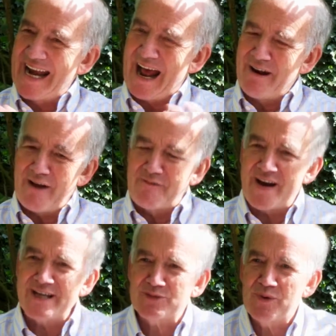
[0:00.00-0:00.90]
And
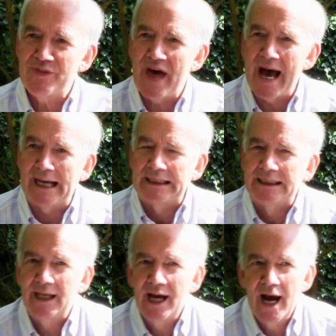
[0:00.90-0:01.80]
faced with that,
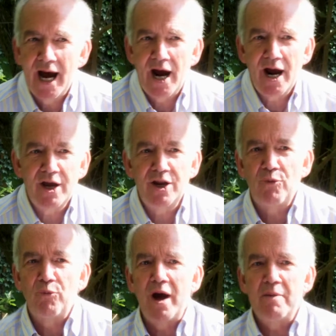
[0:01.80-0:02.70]

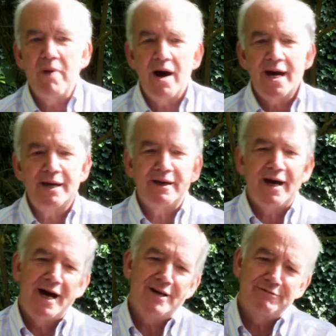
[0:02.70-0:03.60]
Where my
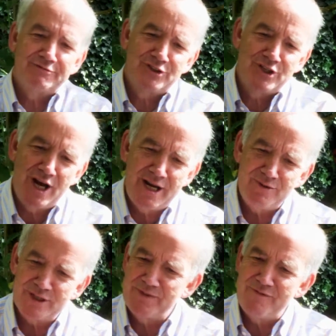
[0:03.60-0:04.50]
kind of journey,
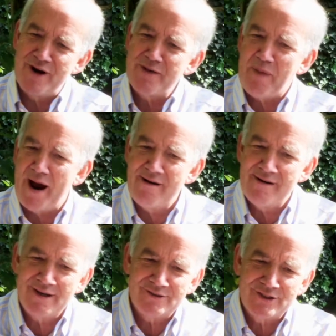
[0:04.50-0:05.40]
which has been very
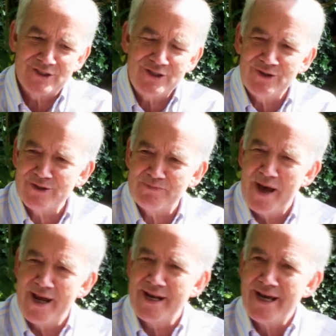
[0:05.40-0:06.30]
parallel to yours,
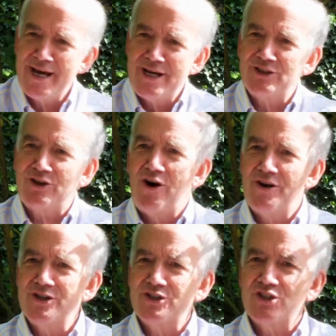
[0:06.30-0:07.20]
Ben, has gone
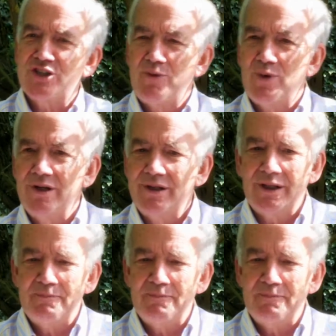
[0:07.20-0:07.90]
is to say, well, look,